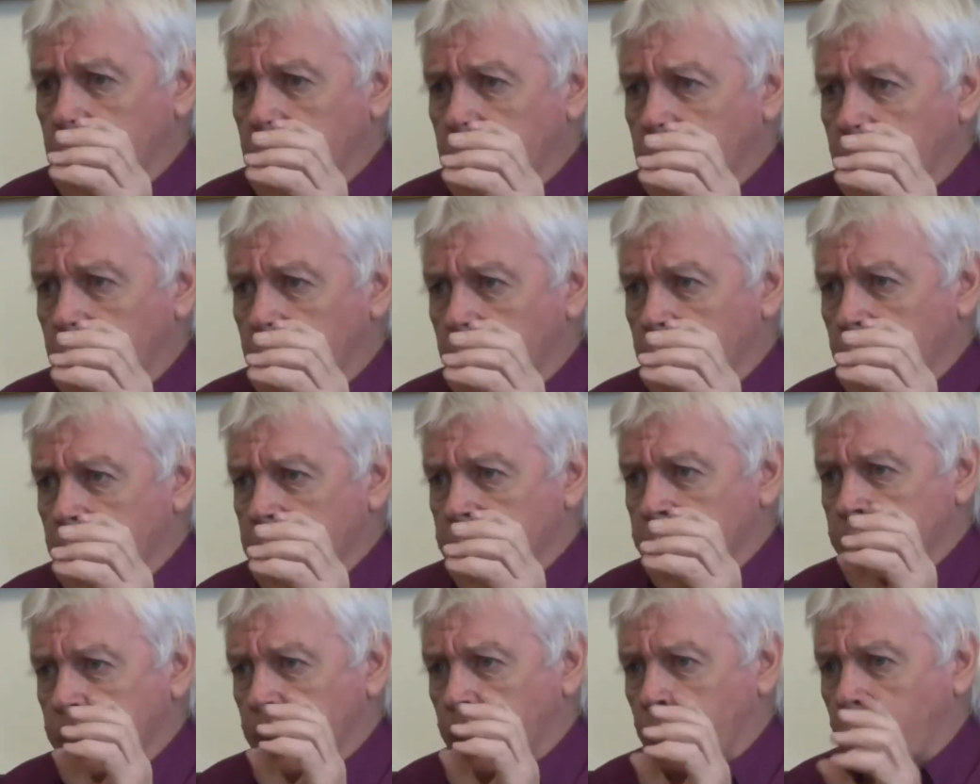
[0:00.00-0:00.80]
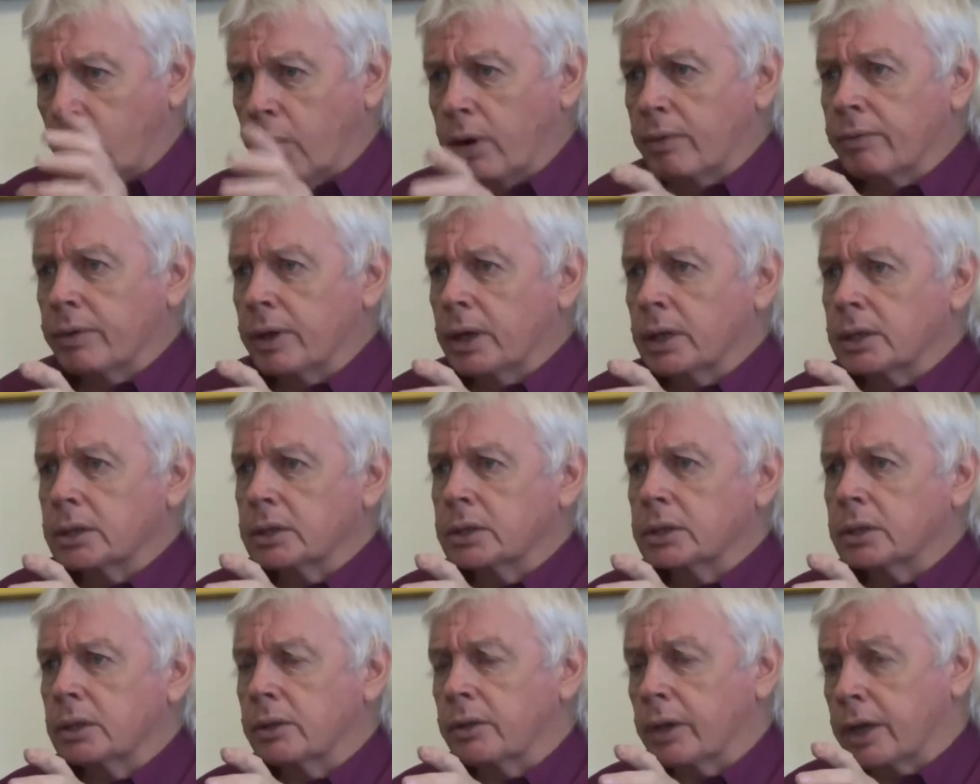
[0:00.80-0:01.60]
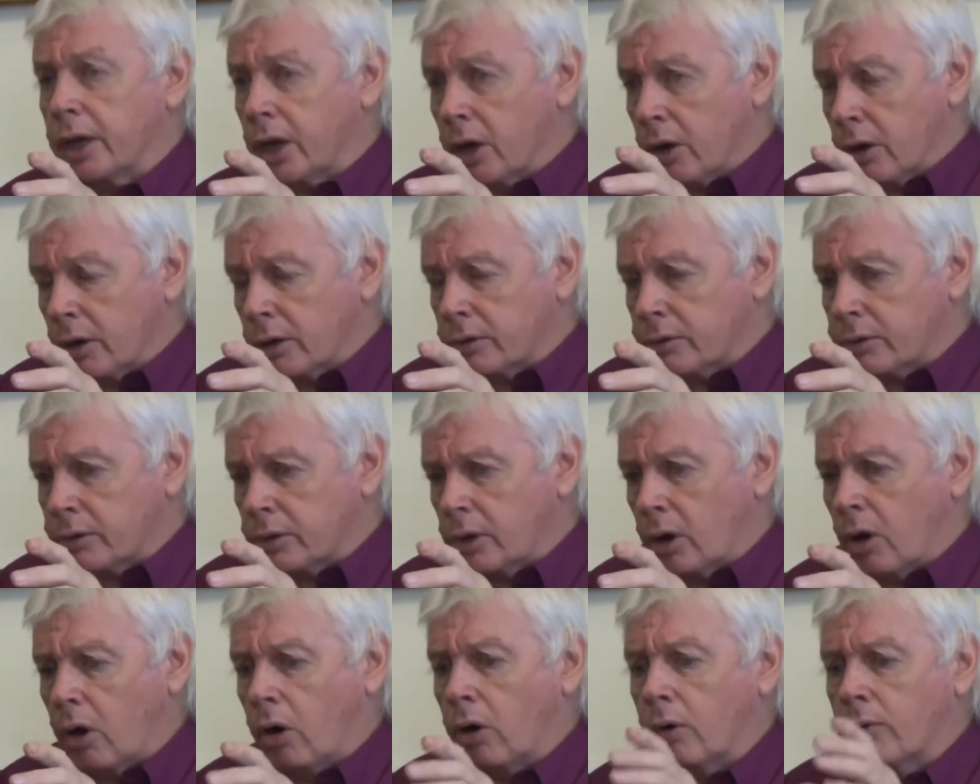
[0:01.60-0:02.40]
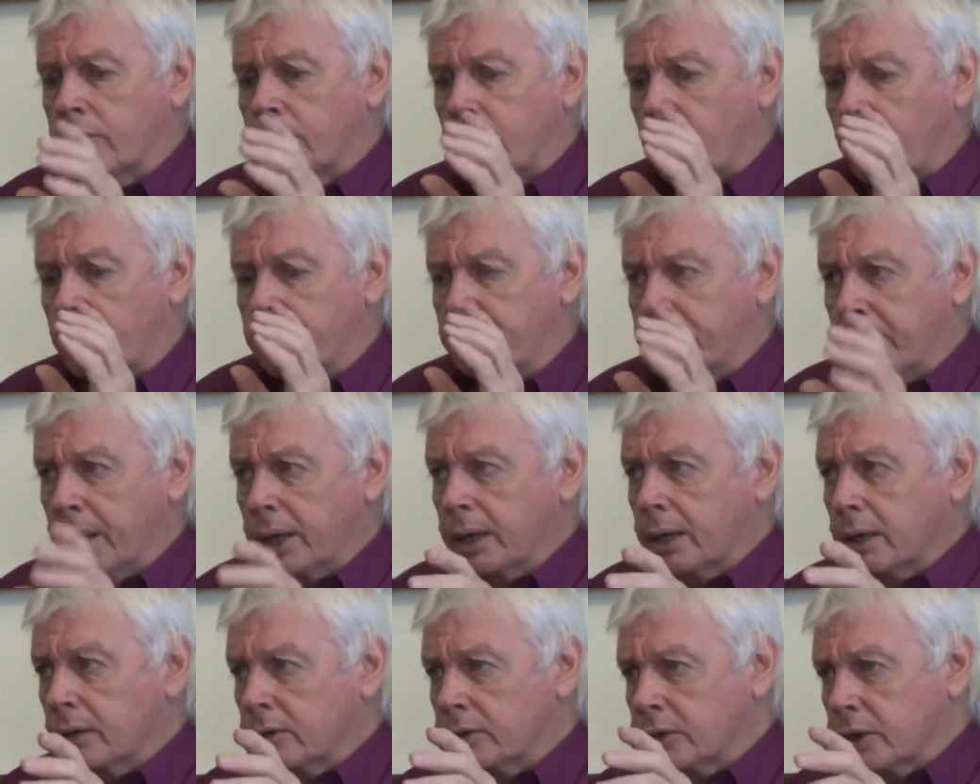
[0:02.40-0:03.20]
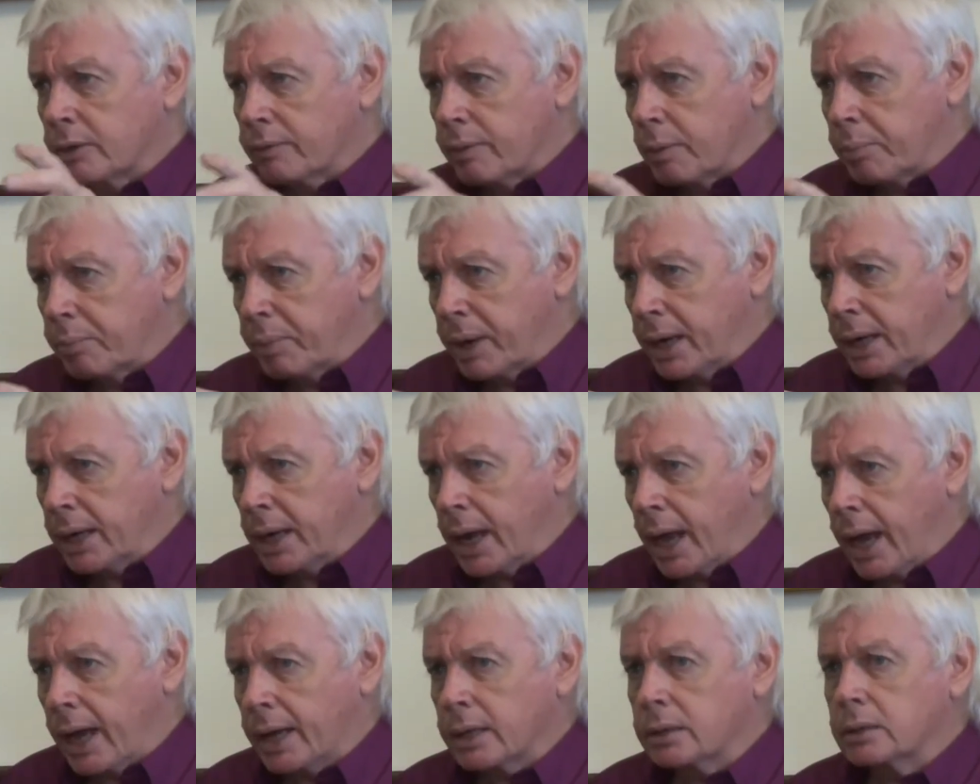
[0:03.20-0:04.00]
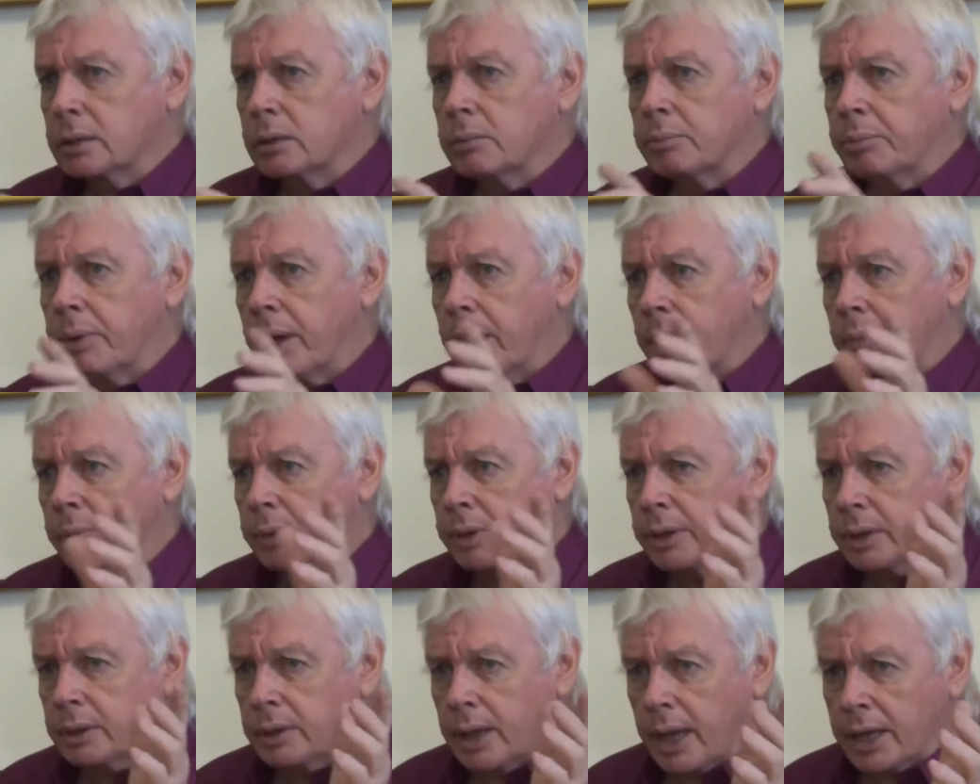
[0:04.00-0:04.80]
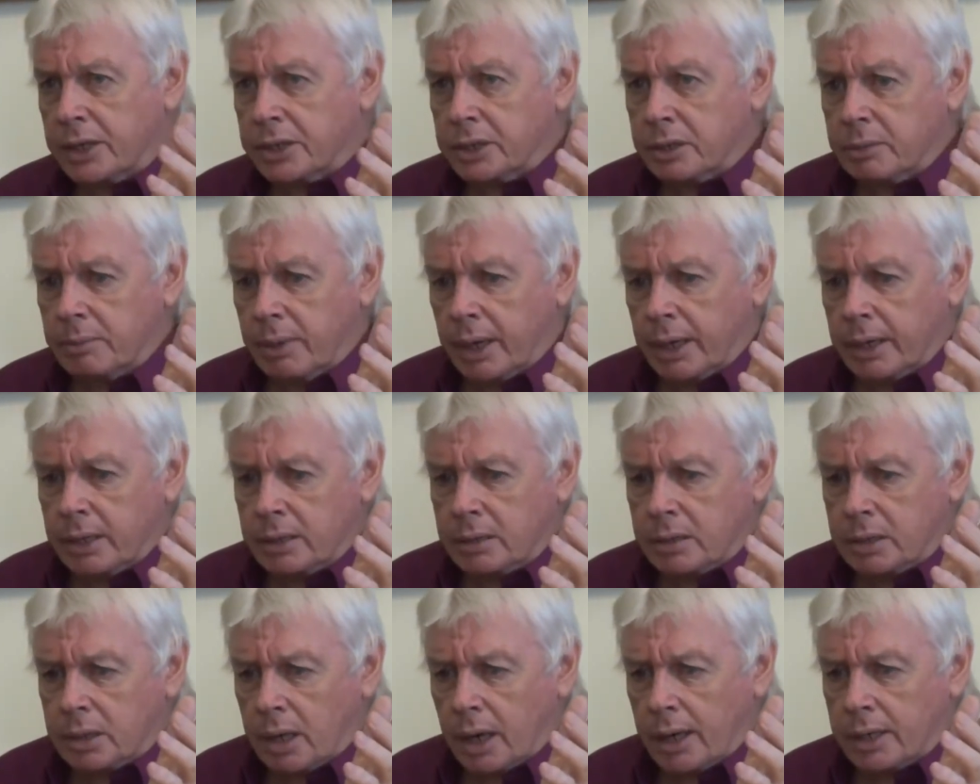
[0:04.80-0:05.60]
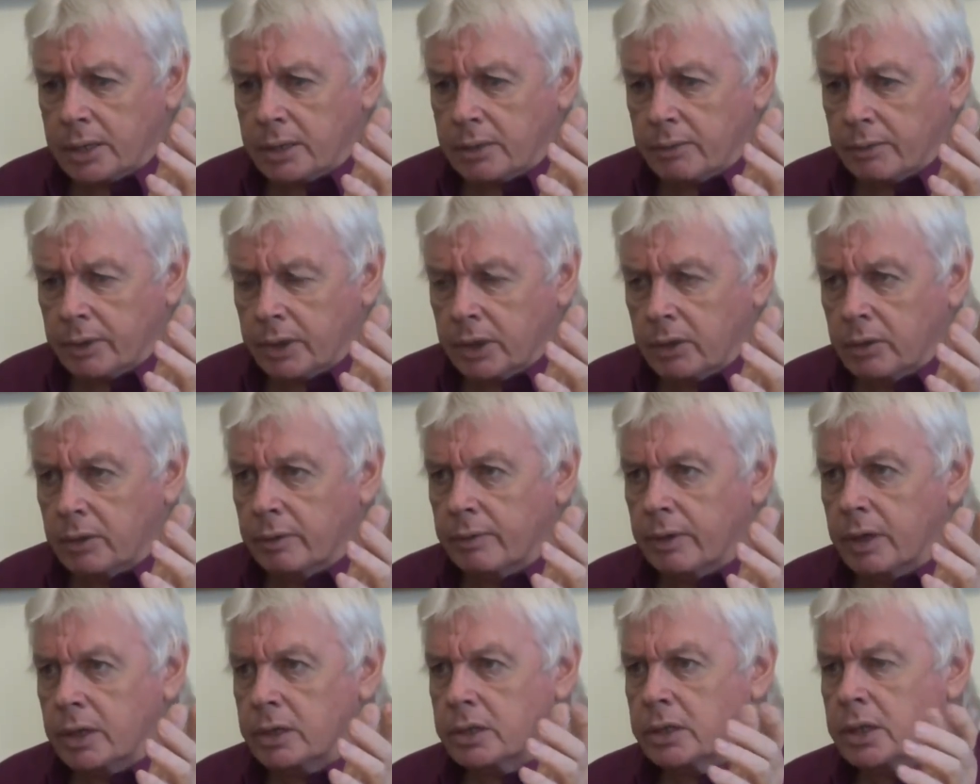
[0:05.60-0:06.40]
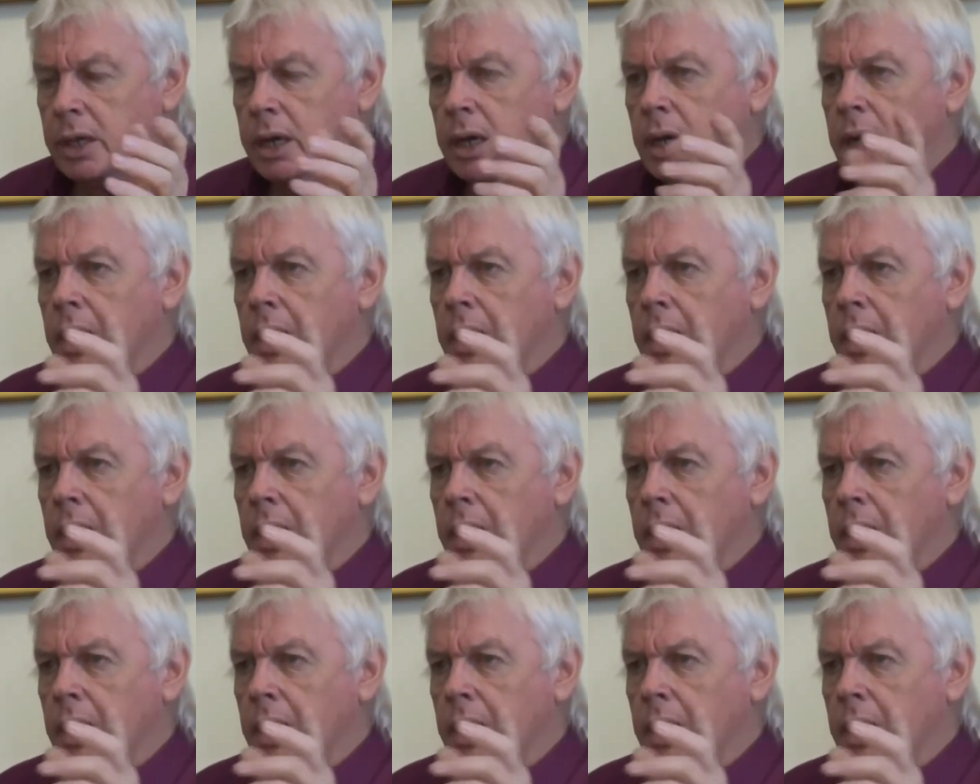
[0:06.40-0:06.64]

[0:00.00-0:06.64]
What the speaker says: it's the equivalent, the Earth, of a billionth of a pinhead compared with the estimated size of the universe.